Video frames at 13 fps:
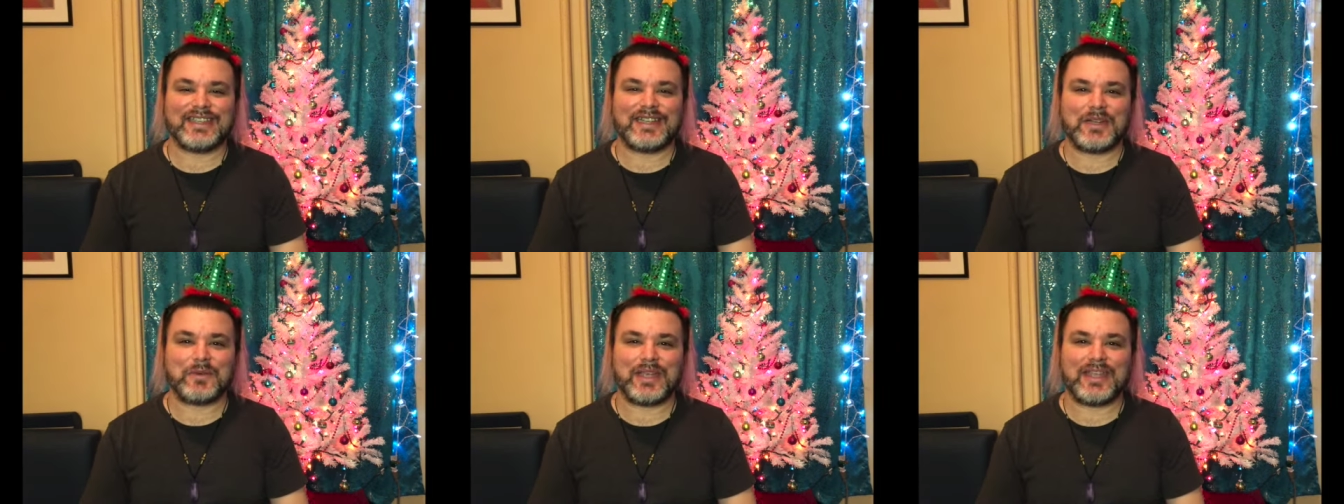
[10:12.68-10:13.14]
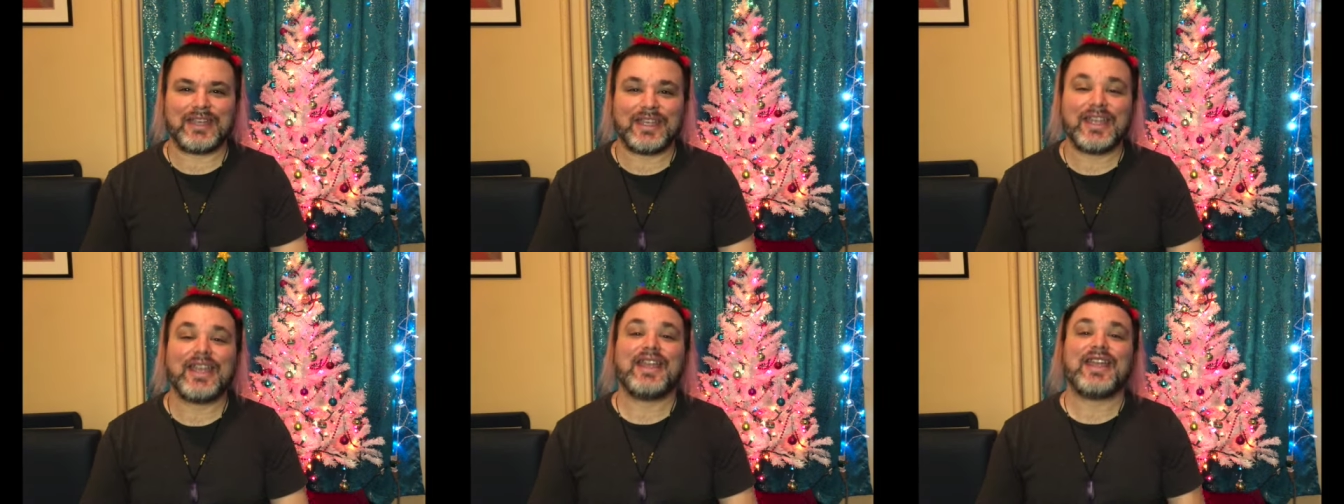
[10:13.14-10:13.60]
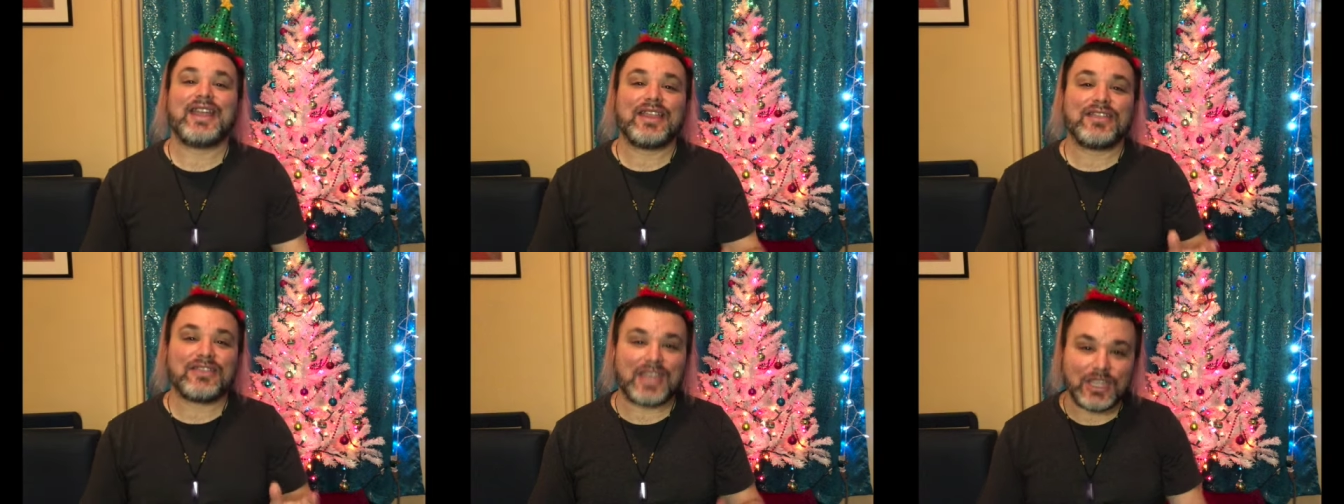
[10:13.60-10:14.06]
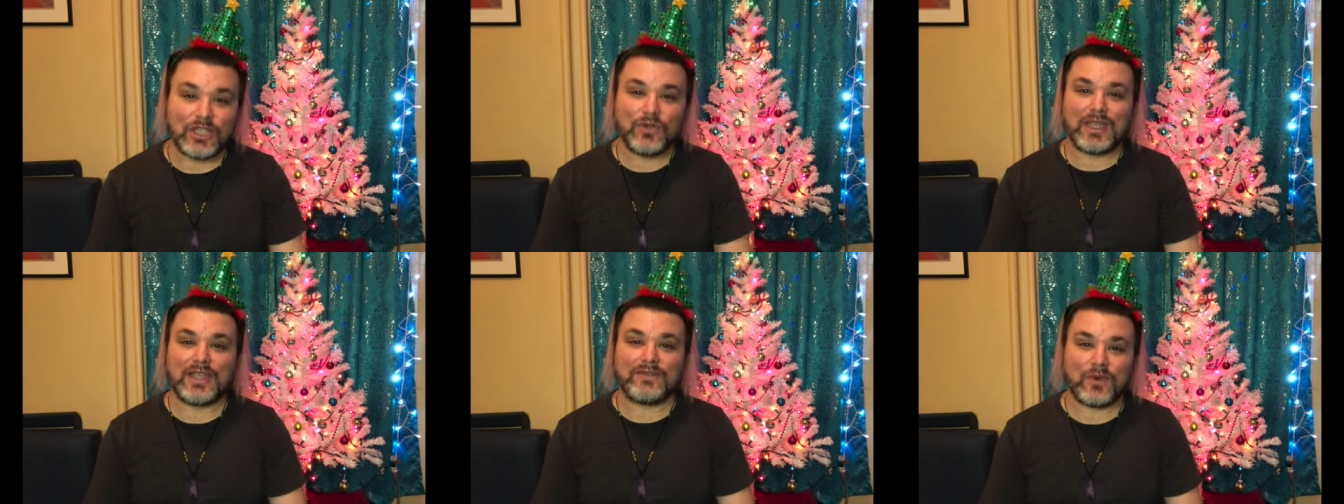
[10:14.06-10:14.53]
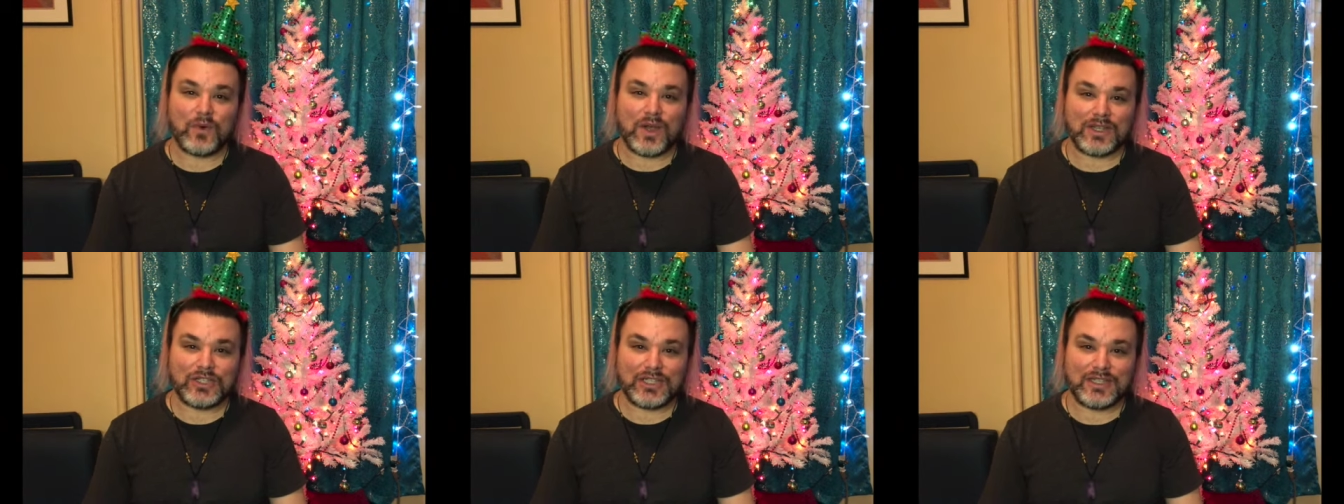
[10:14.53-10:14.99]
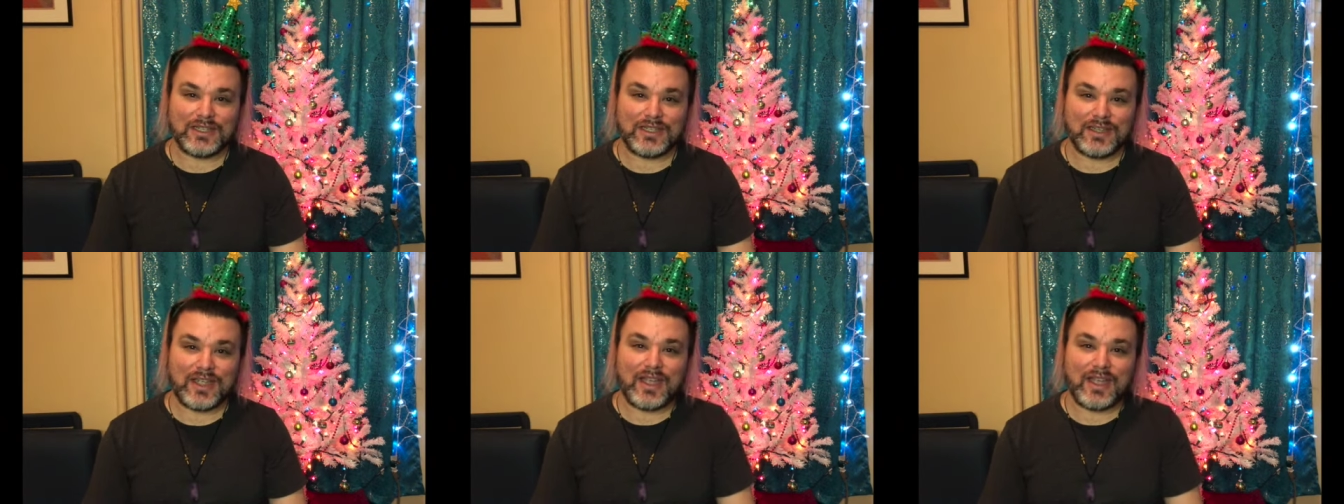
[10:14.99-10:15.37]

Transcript: anyway, thank you again for watching.